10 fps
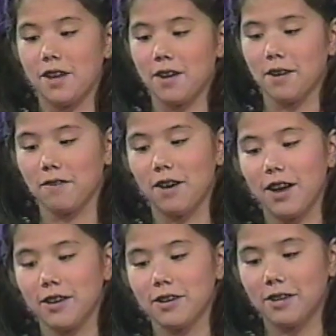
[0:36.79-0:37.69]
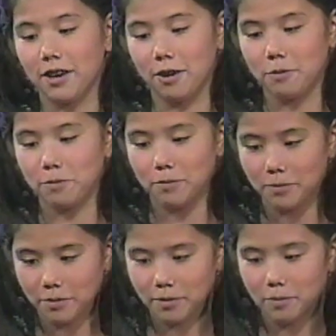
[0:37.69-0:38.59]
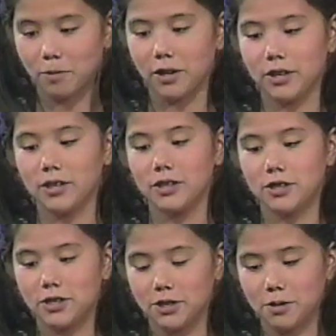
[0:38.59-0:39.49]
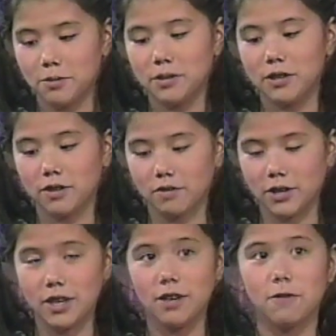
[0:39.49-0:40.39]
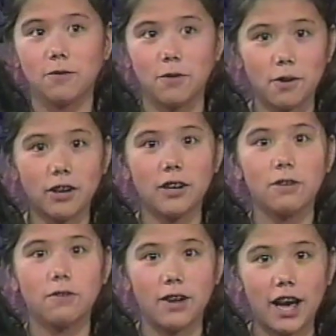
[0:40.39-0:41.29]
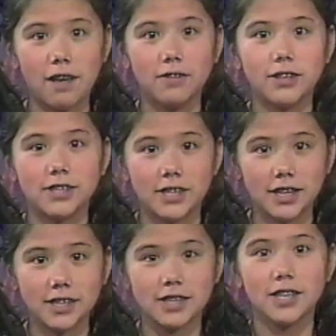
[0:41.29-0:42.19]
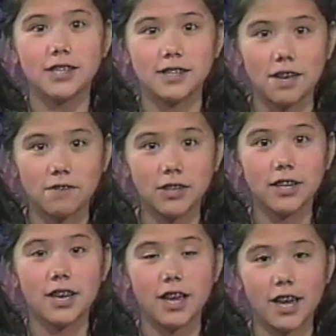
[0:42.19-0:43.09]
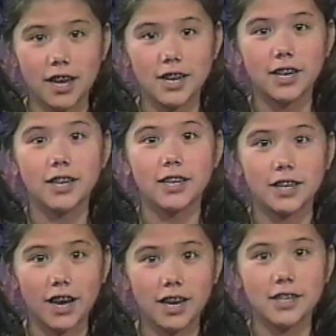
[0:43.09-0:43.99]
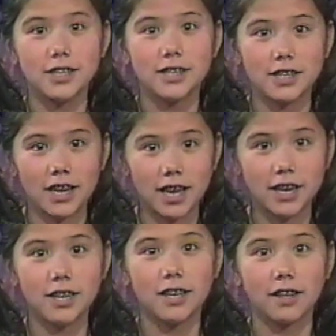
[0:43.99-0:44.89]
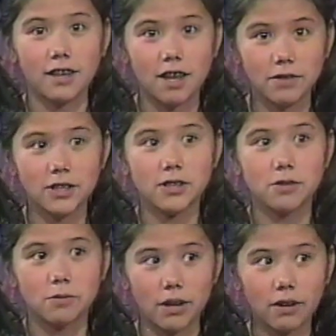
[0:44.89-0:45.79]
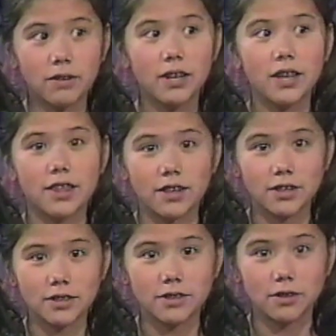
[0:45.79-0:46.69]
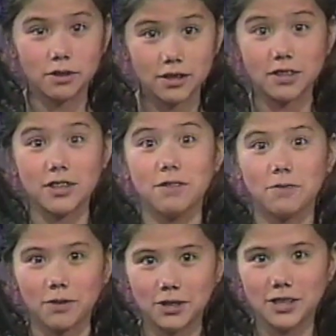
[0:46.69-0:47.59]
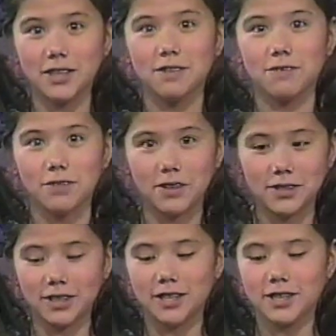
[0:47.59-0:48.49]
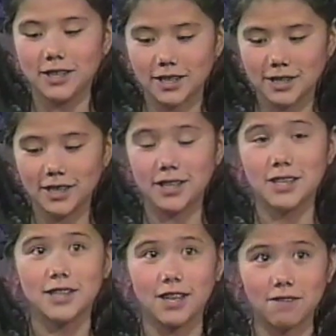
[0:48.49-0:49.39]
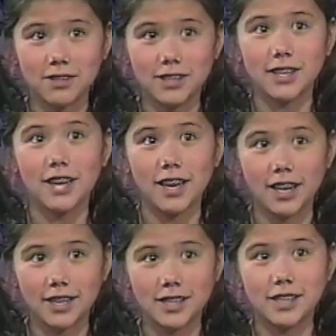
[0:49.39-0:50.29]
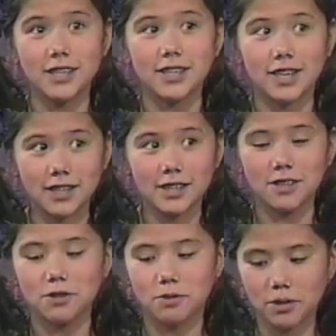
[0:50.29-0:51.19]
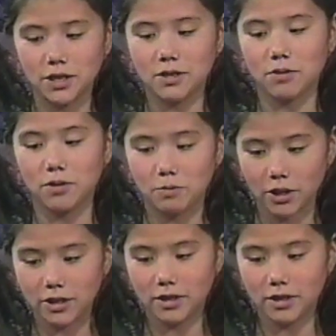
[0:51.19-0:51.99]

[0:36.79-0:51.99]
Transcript: Here I go. One, two, three, four, five, six, seven, eight, nine, ten, eleven, twelve, thir- oh, 13, 14, 15, 16, 17, 18, 19, 20, 21.